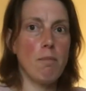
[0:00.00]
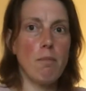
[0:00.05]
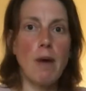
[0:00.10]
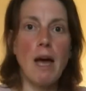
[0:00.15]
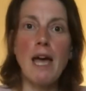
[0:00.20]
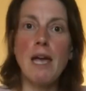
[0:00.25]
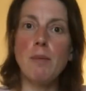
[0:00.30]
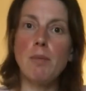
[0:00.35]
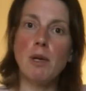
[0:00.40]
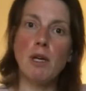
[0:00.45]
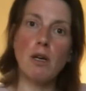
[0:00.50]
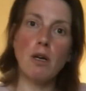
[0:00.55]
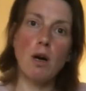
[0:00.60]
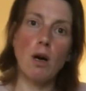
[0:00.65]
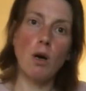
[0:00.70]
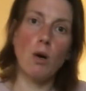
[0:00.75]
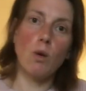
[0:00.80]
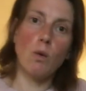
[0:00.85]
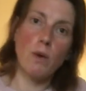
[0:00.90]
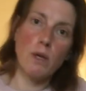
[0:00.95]
Abel &
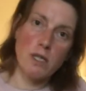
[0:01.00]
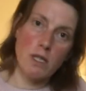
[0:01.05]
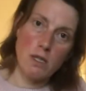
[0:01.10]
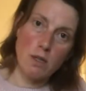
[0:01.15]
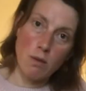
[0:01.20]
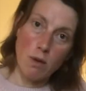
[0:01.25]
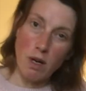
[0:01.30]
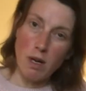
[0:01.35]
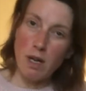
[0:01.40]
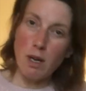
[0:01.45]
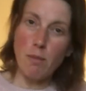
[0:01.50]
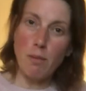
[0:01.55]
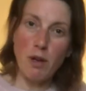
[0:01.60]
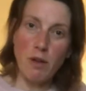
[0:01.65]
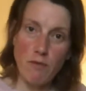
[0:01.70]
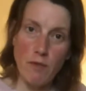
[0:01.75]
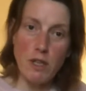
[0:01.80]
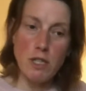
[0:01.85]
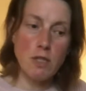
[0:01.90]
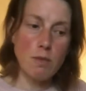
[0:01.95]
Cole, which is where I get my
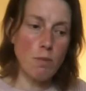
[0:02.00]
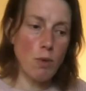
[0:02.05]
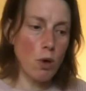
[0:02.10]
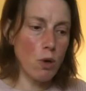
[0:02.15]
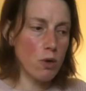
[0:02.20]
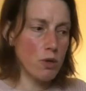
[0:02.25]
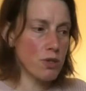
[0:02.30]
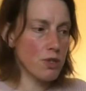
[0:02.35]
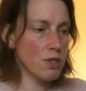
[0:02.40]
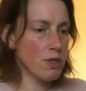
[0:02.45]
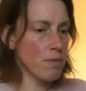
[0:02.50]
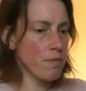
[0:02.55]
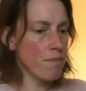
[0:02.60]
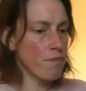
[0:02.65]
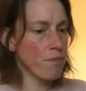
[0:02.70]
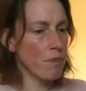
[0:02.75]
veg box.